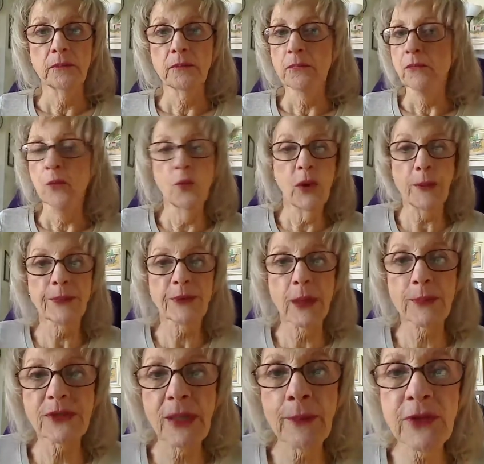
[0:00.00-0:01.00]
whipped
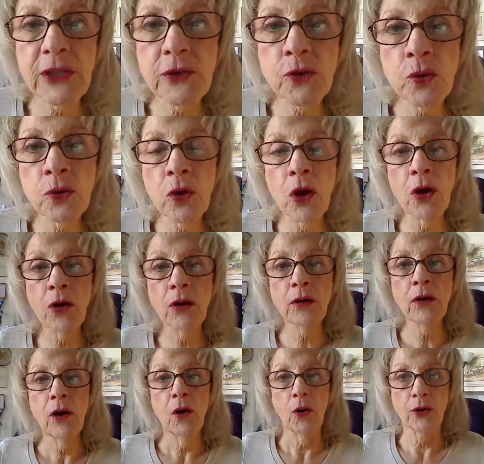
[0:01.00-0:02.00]
up something too
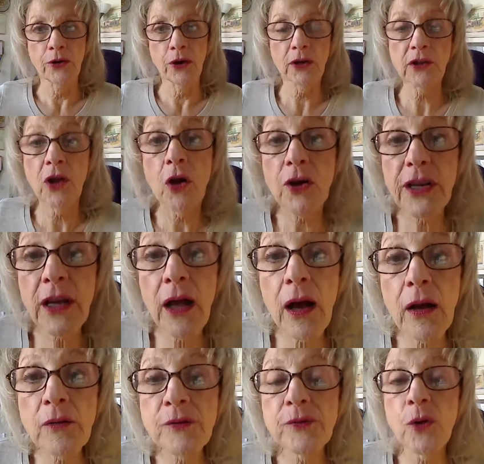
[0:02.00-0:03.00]
long or not long
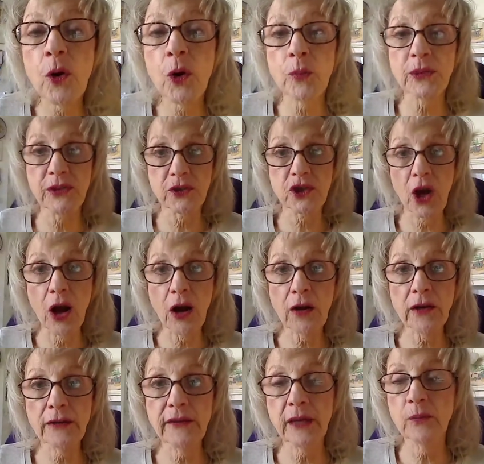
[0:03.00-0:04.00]
enough, or with the
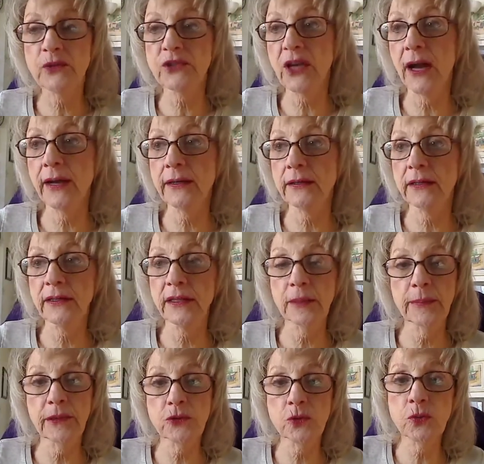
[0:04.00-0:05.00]
chocolate, it was either a little
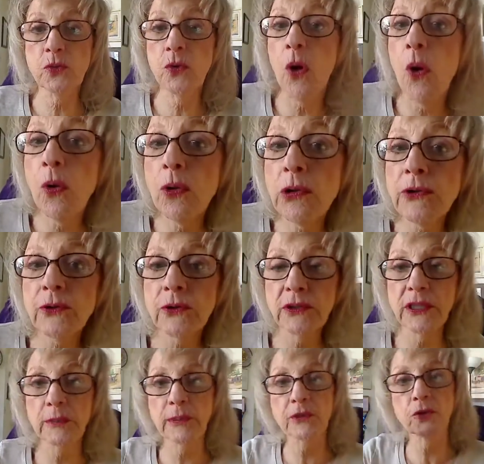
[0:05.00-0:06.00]
bit too cold or a
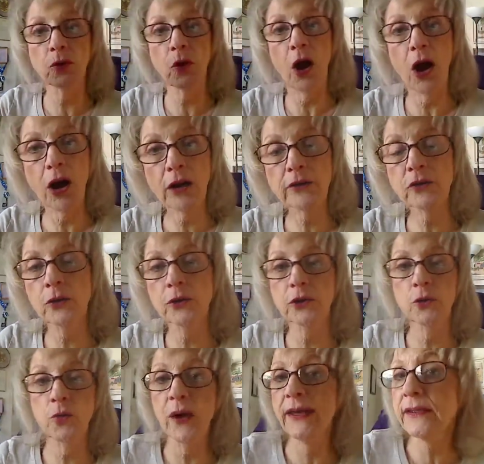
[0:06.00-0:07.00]
little bit too hot, or
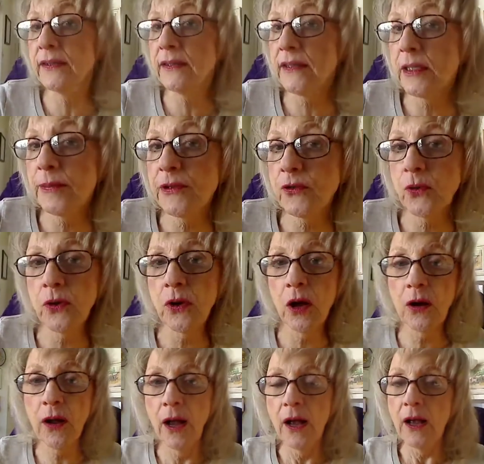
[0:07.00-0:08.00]
you waited a little bit too
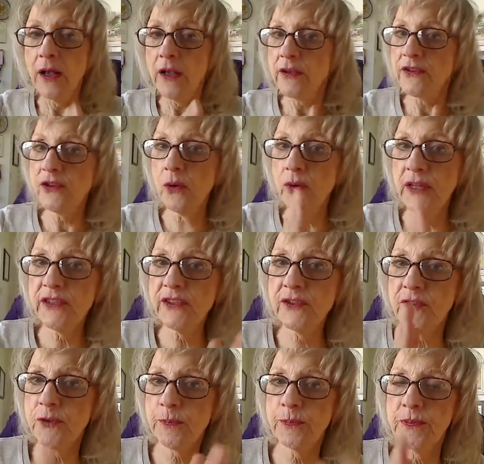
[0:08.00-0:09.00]
long. So it's
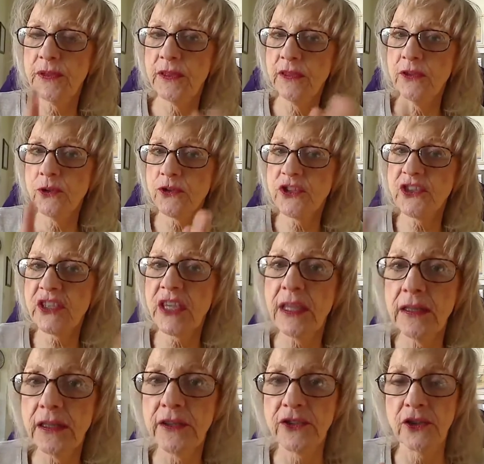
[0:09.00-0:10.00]
just, your
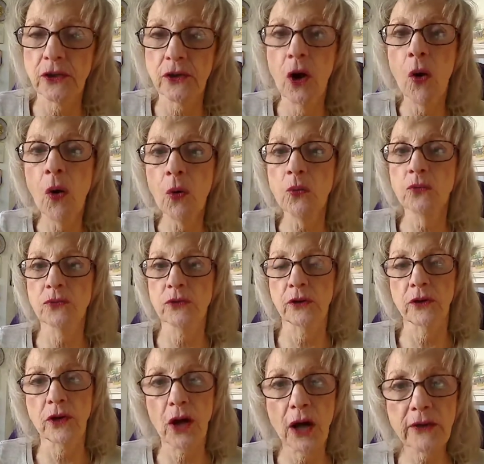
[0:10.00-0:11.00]
skills are honed on
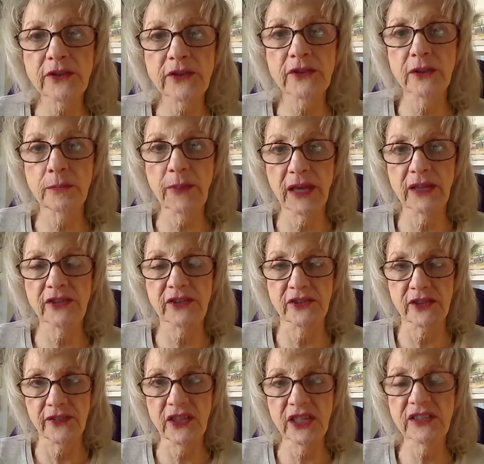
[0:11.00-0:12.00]
a constant basis.
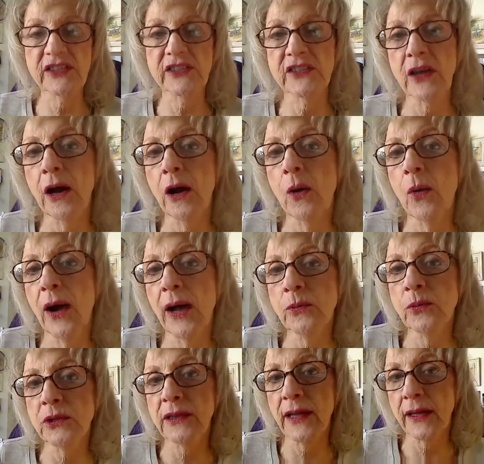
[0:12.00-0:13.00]
And this is how I
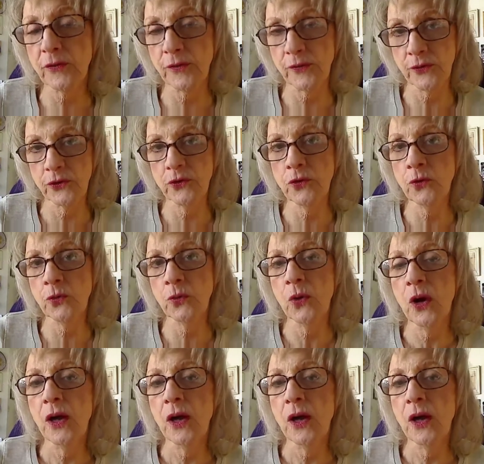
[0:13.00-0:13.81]
would like for you